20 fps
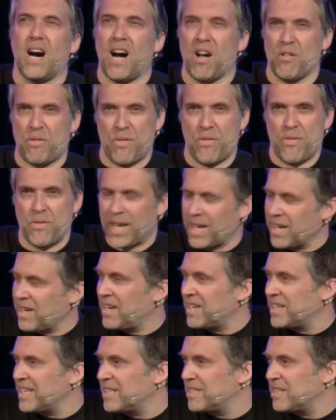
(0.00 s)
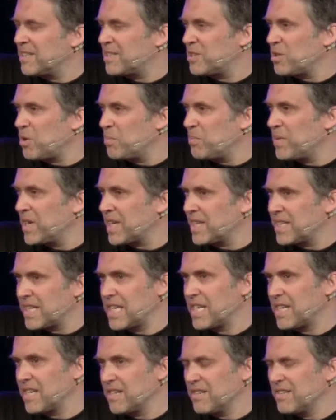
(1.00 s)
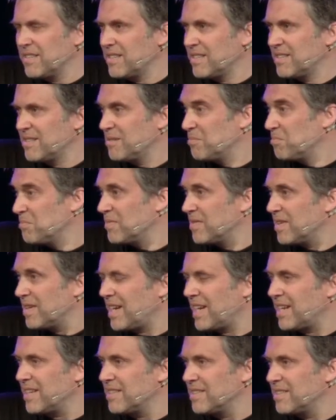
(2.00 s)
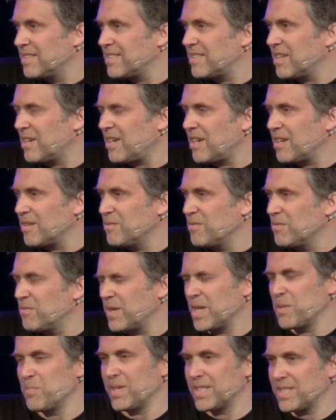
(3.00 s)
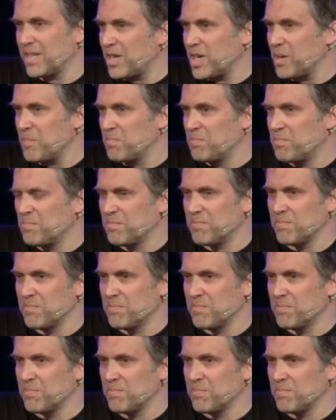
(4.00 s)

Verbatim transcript: I think I need to stop being a deacon and start filling my time